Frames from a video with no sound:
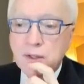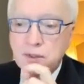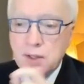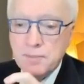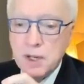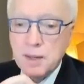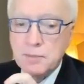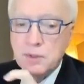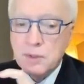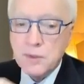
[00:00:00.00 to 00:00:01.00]

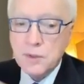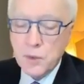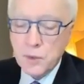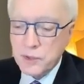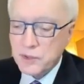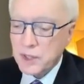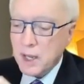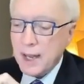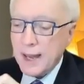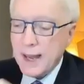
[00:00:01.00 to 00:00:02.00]
Sometimes the dose
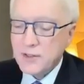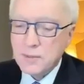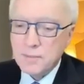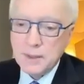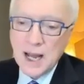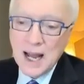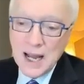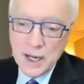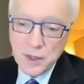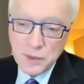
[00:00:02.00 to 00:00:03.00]
has to be
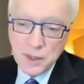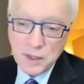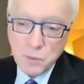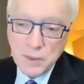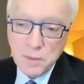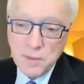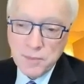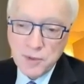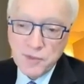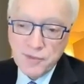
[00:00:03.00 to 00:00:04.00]
higher than we would
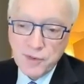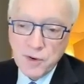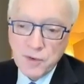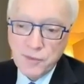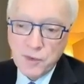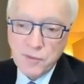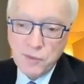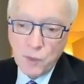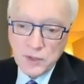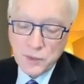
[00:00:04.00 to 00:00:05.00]
prefer for
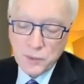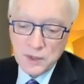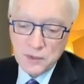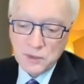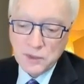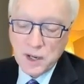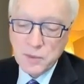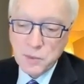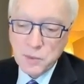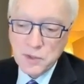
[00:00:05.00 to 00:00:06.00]
voice reasons. In
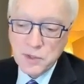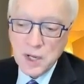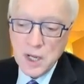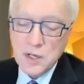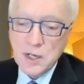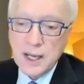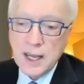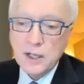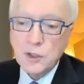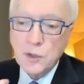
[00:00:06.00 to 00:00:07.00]
other words, to
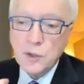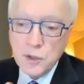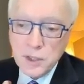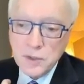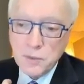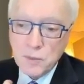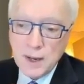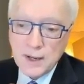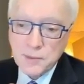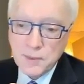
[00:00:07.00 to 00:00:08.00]
get good
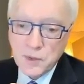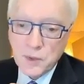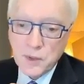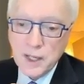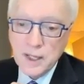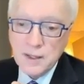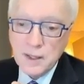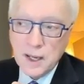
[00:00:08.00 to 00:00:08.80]
respiratory